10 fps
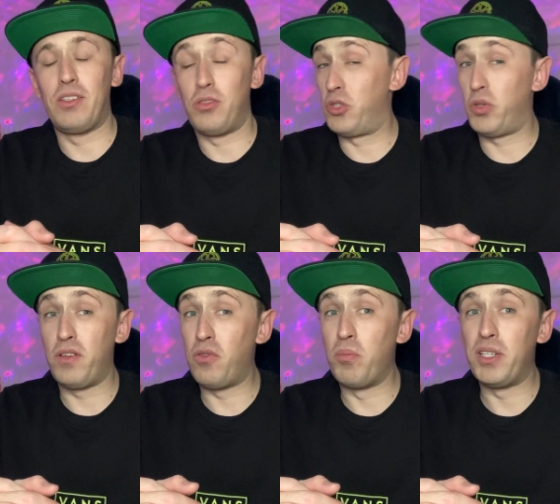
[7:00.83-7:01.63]
into a
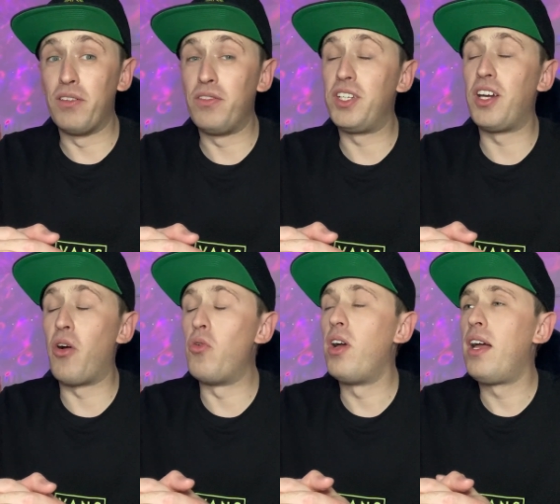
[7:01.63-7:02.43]
24 minute
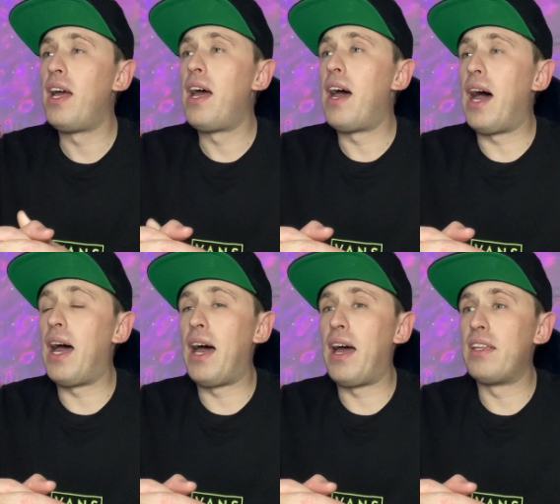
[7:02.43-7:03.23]
video
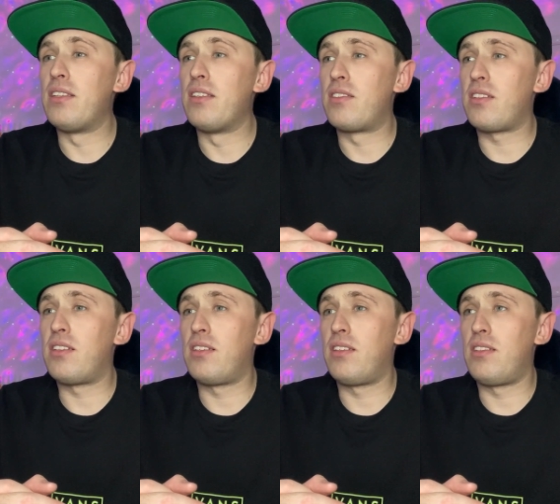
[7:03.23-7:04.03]
and
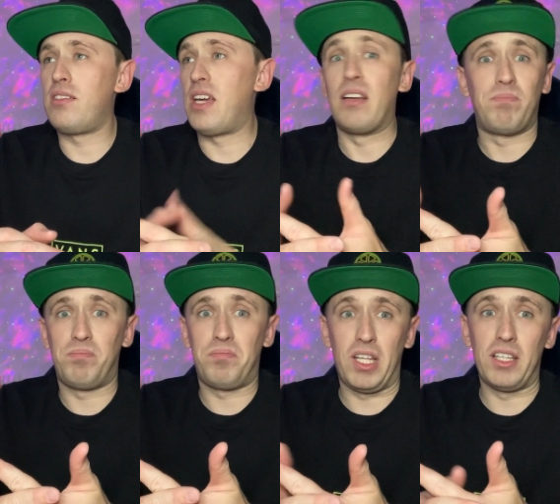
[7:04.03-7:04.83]
yeah,
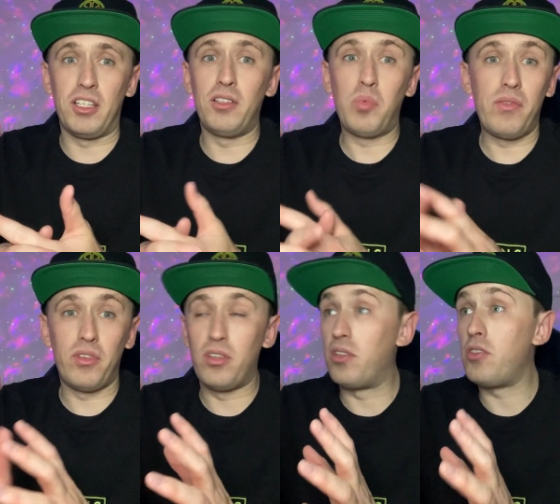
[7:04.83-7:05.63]
I don't know
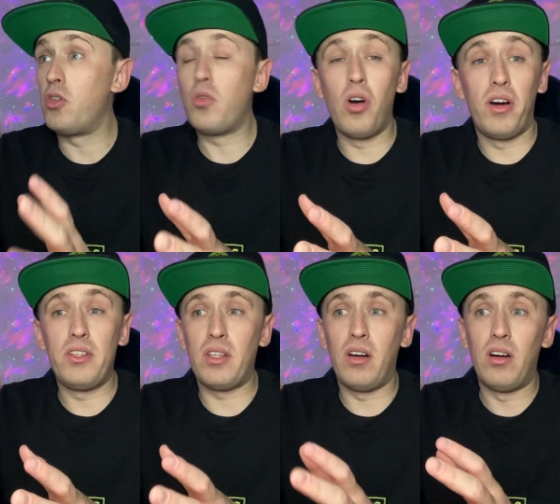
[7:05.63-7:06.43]
whether you
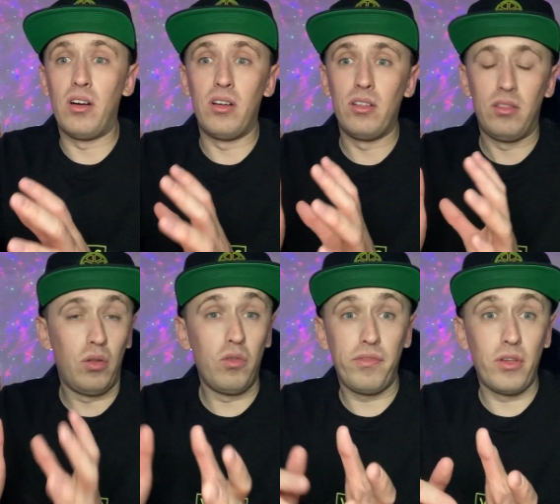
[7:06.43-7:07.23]
guys are
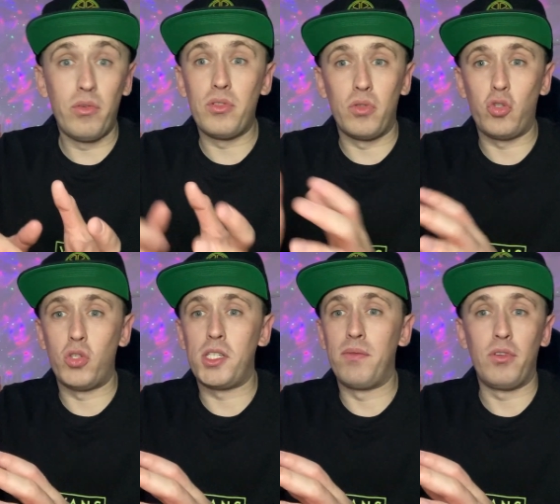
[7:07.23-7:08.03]
long viewers or
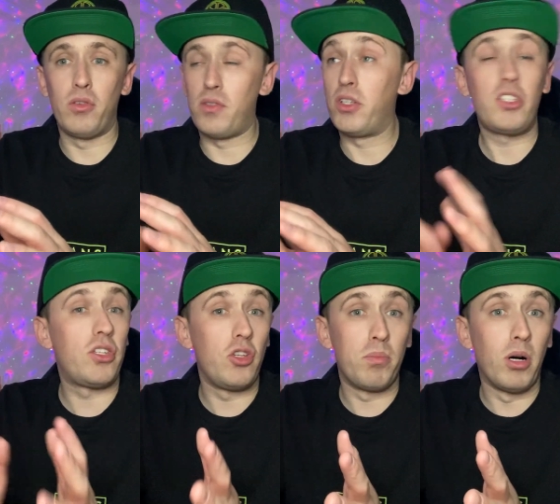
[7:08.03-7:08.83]
short term viewers. I've only
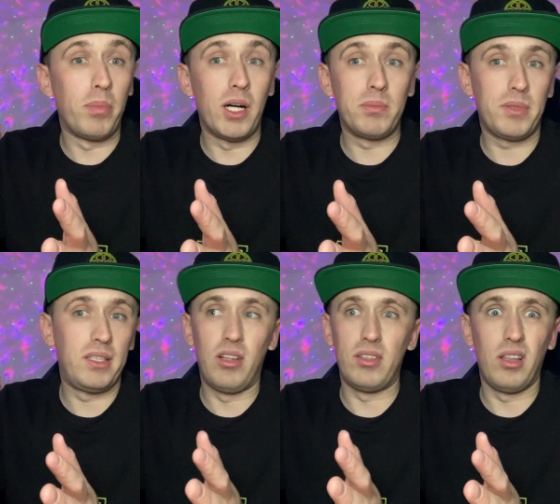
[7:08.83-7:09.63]
seen you pop up
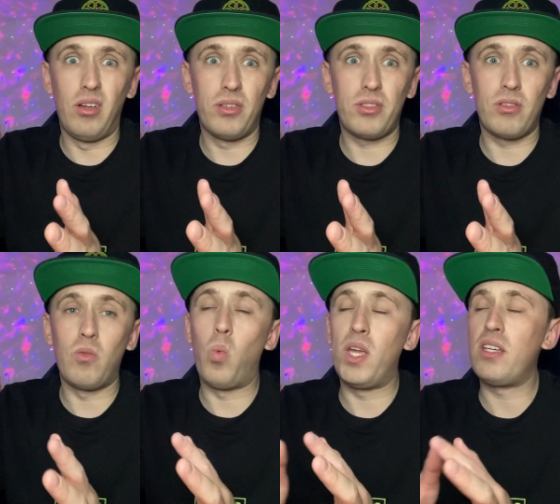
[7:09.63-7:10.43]
in like the last
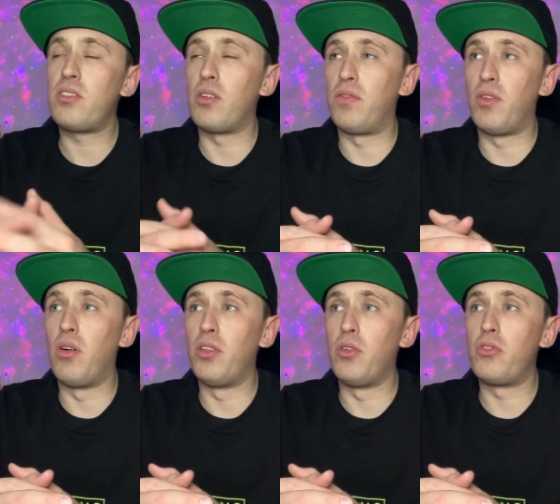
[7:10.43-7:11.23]
week. So if
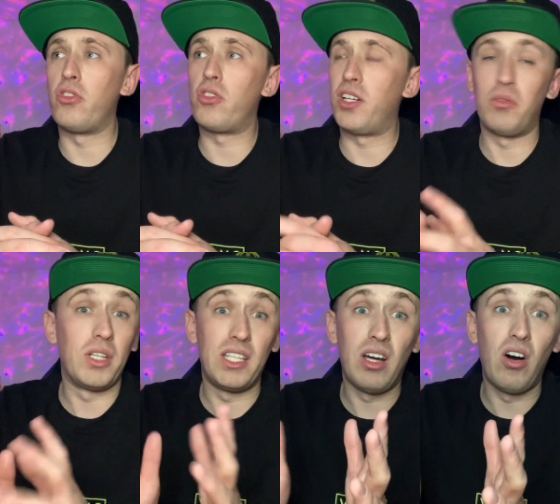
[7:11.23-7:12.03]
you are new to the channel,
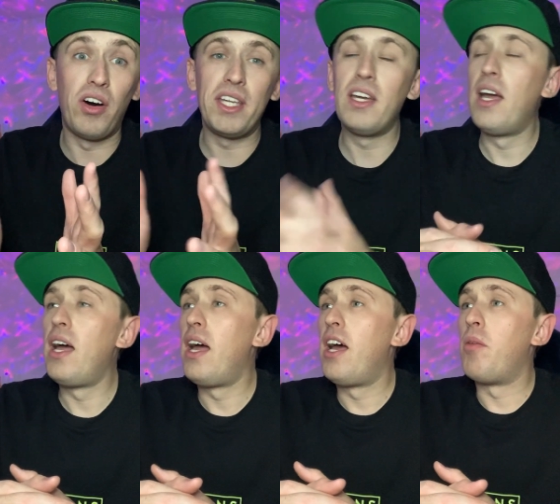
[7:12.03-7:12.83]
then hi.
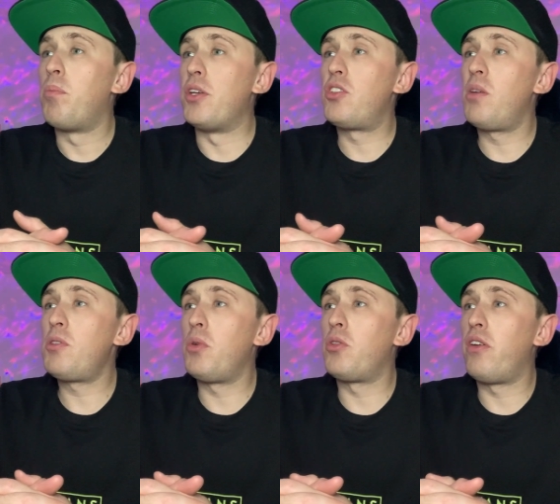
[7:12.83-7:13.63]
But in
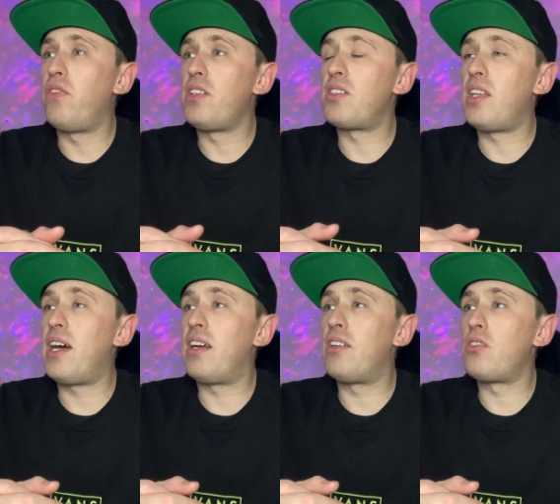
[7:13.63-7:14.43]
terms of what do I think to
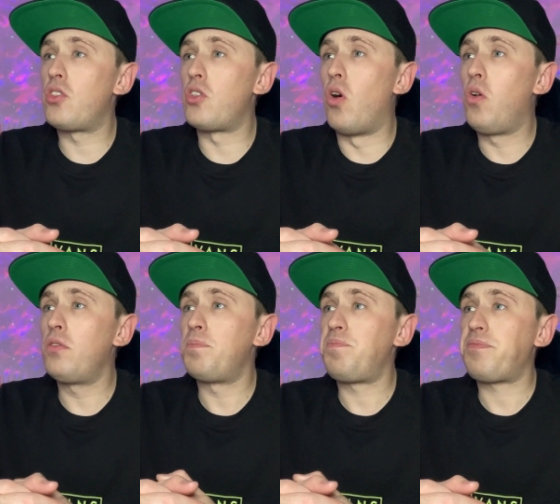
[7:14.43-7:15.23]
that song,